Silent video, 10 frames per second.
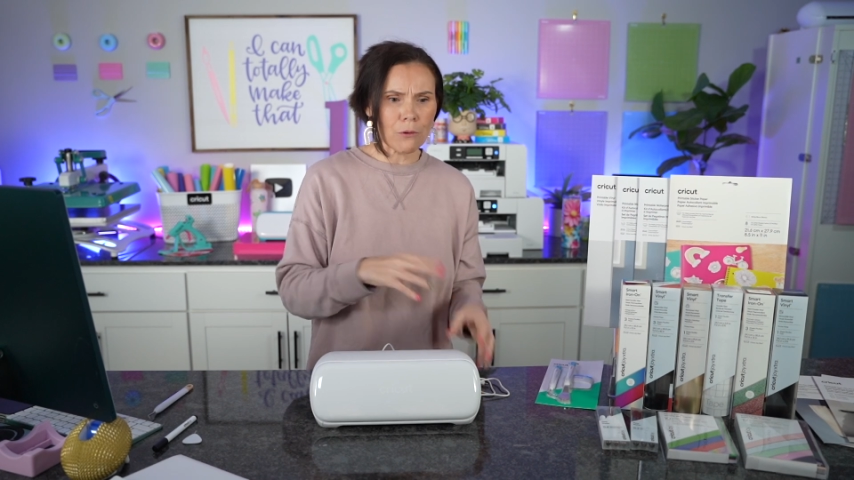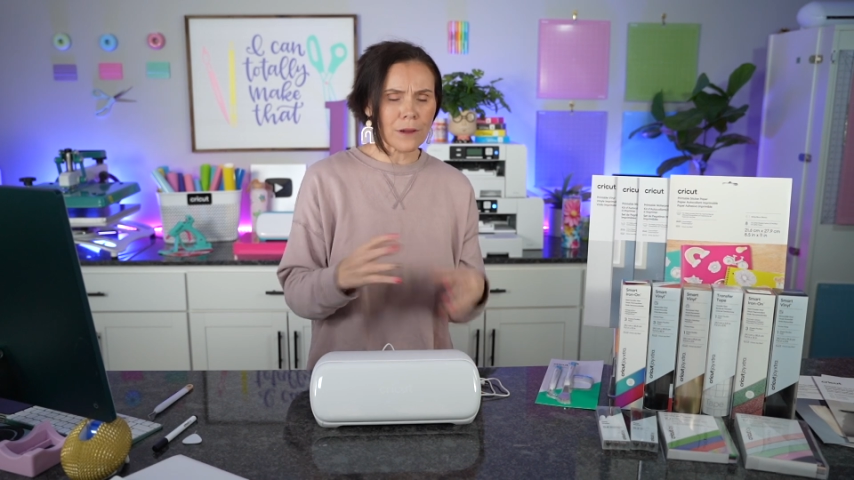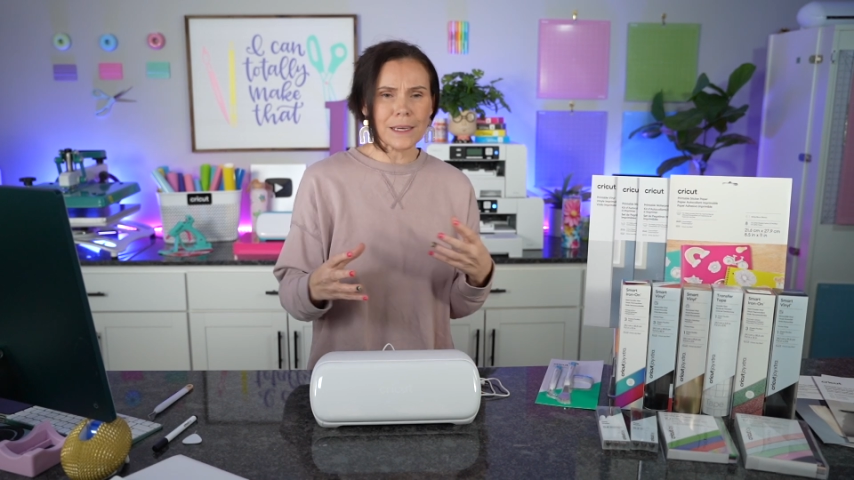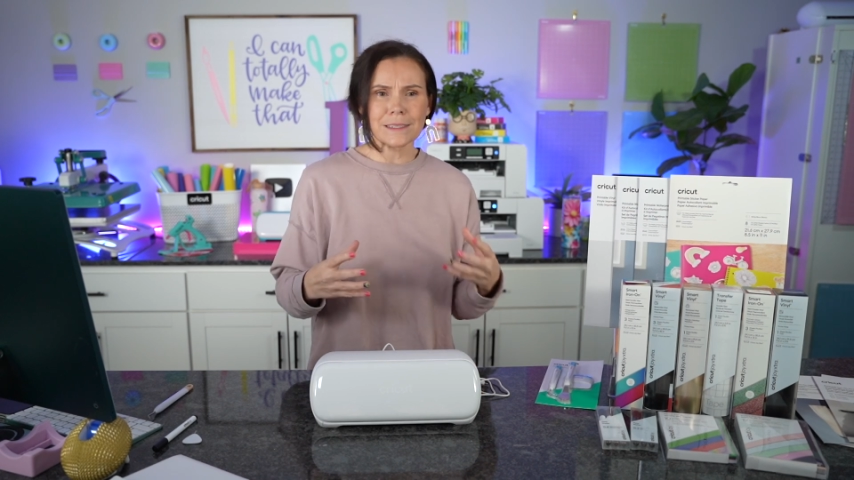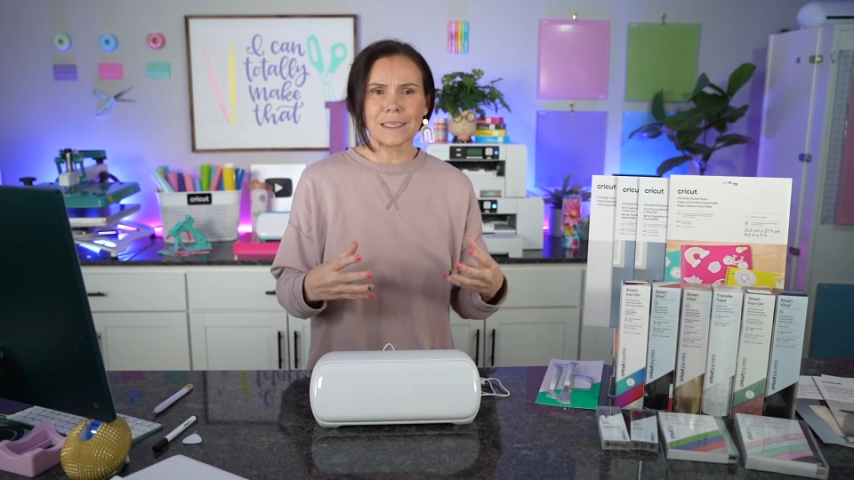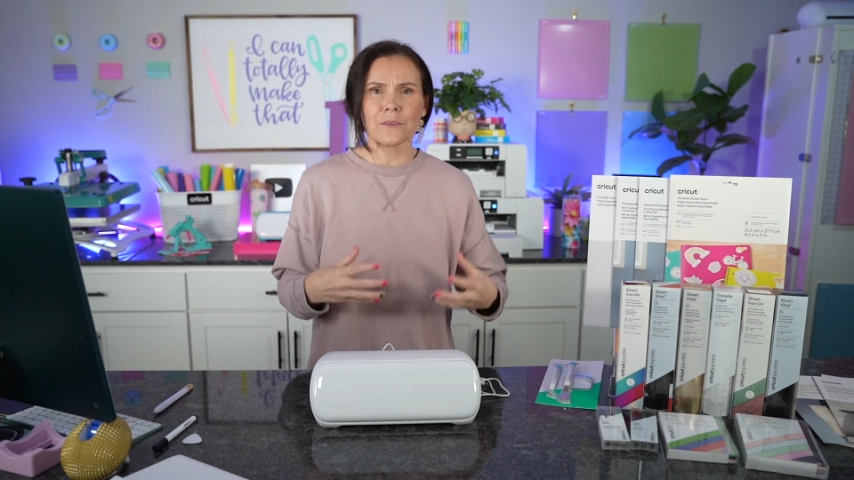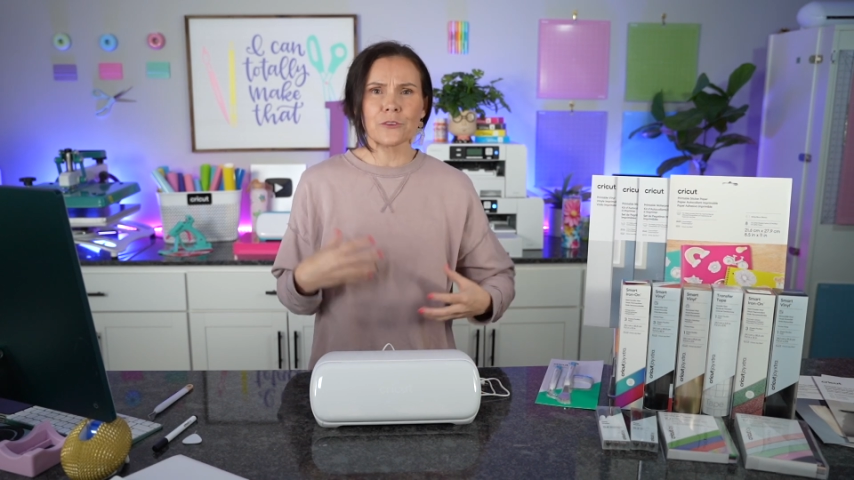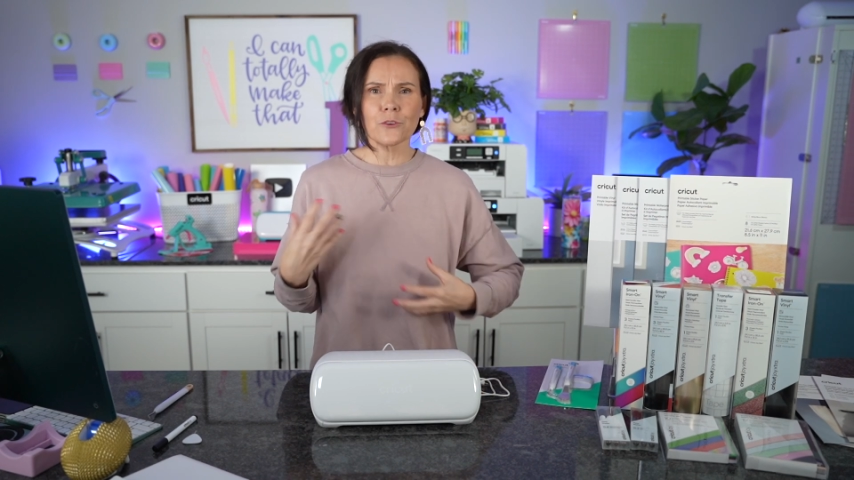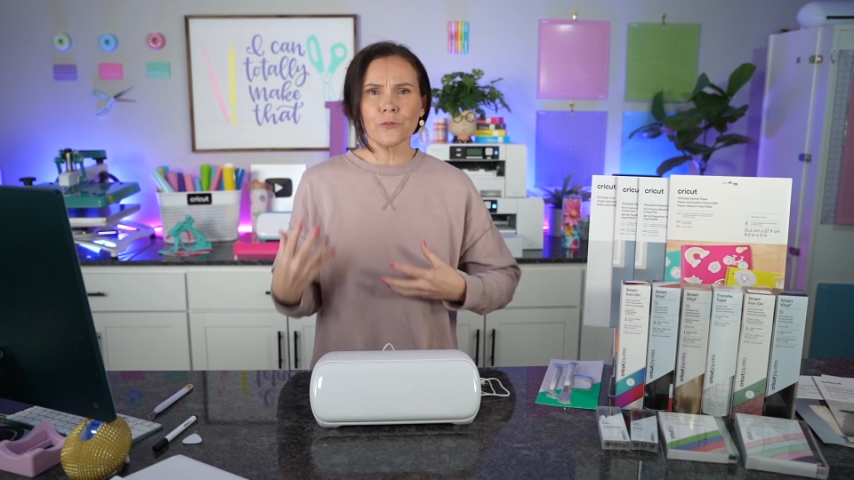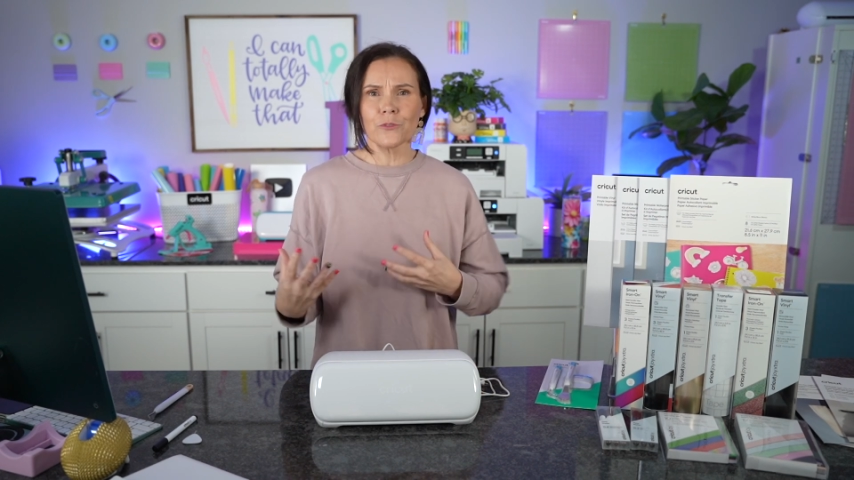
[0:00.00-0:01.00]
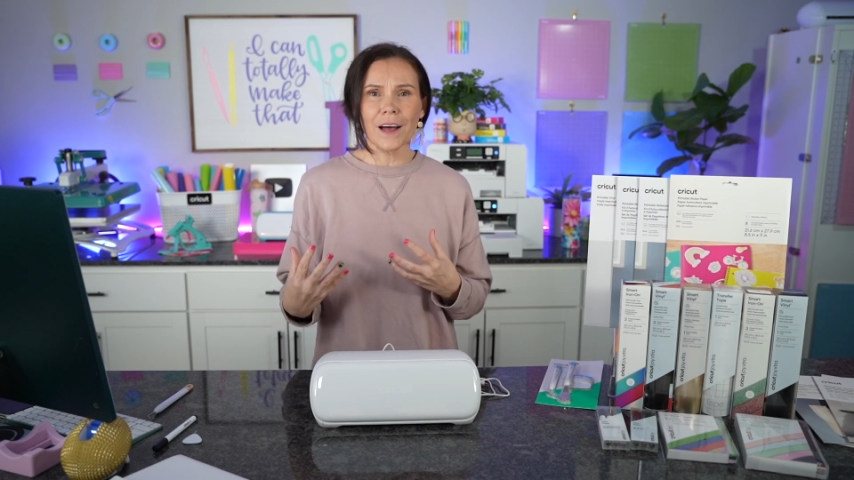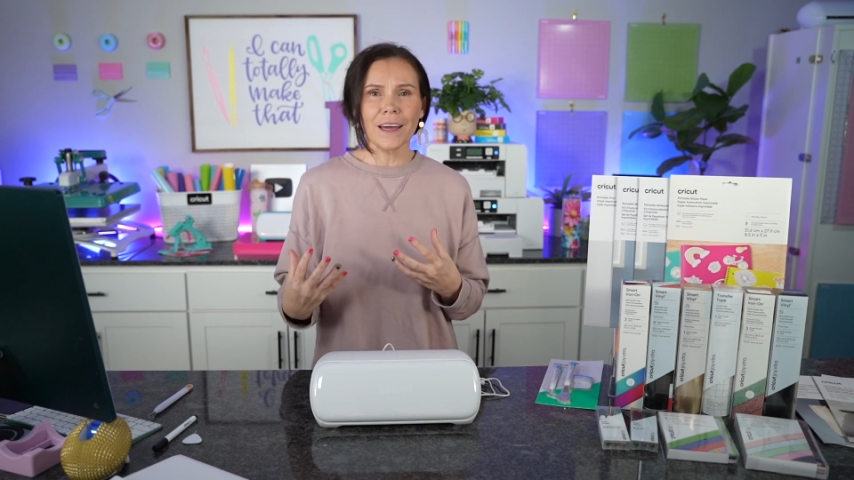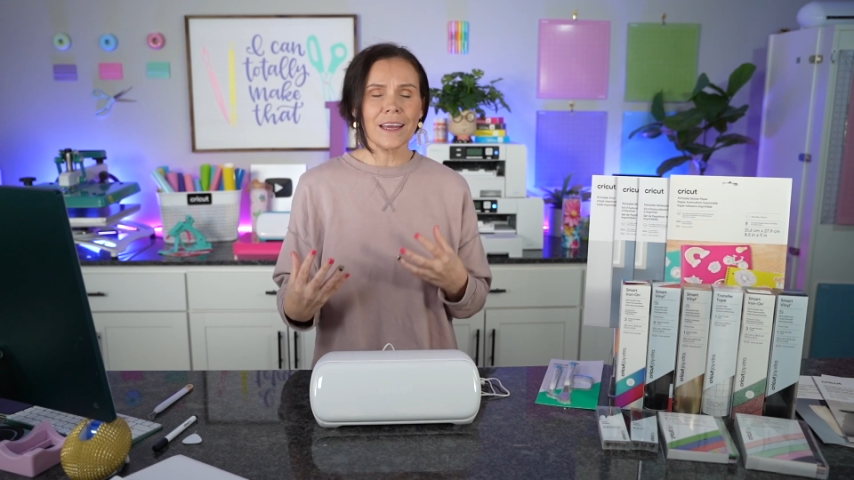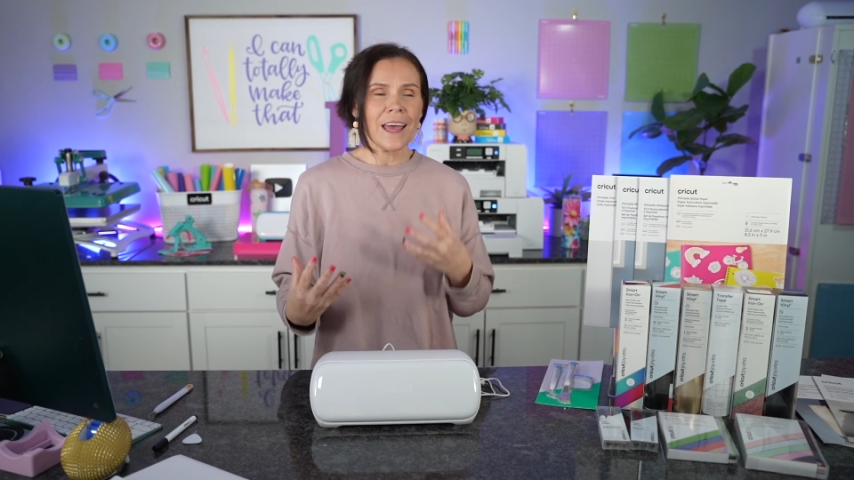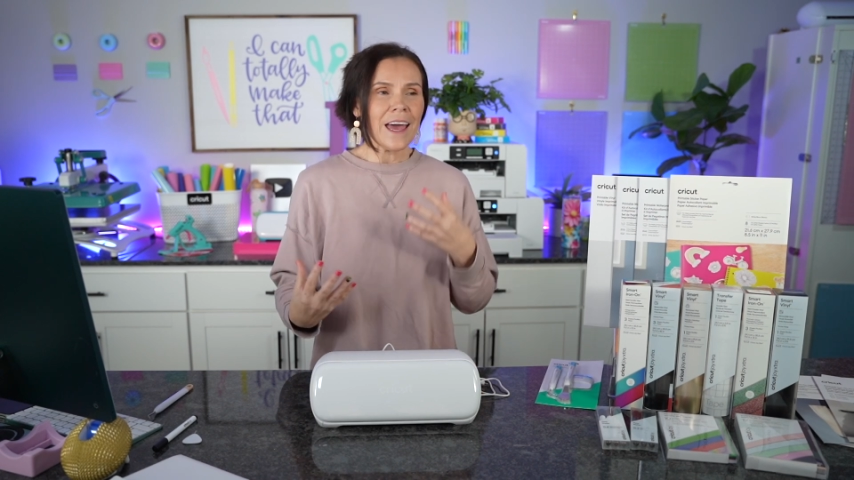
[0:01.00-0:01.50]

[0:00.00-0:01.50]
Or like I said, if you're fun